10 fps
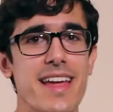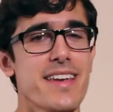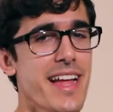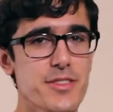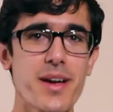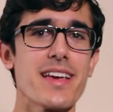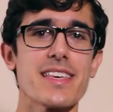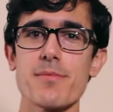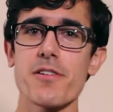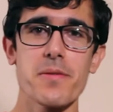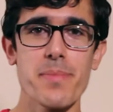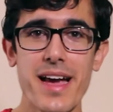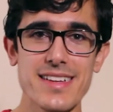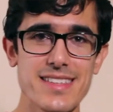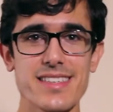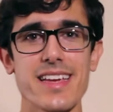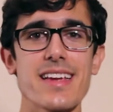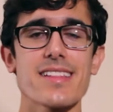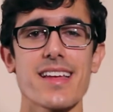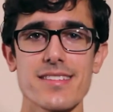And that's why I keep going back and
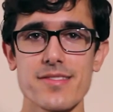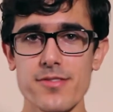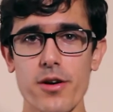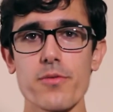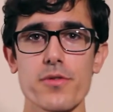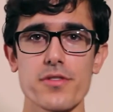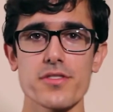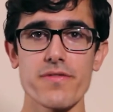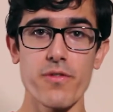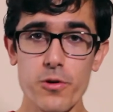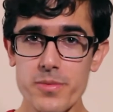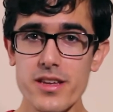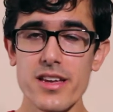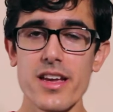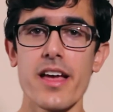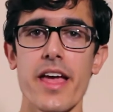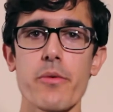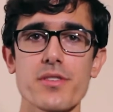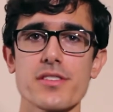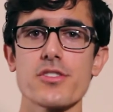saying that Star Wars for me, it
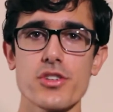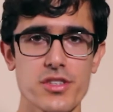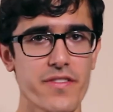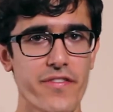wasn't just a